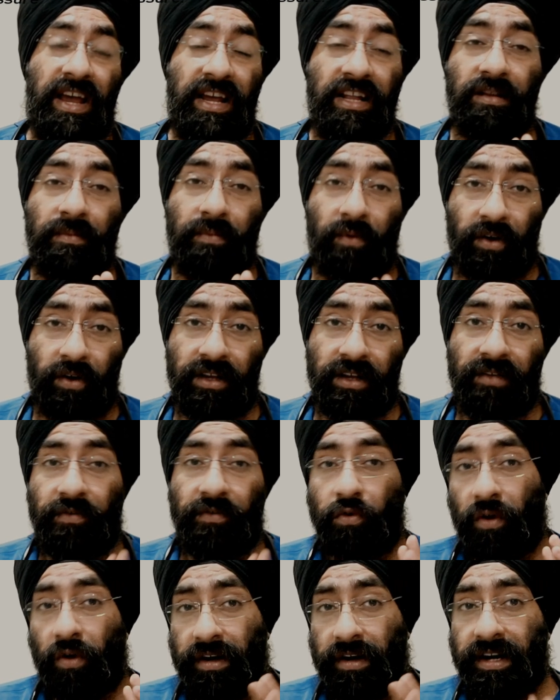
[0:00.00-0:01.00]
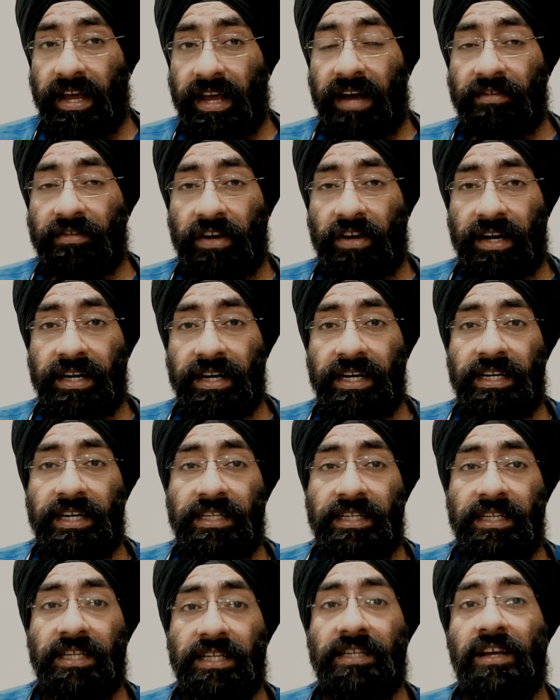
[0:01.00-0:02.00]
in the body if you already have a kidney
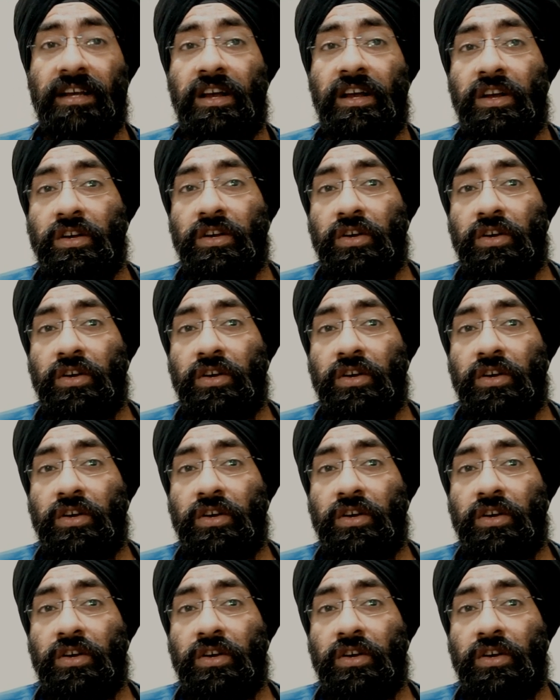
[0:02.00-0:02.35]
disease,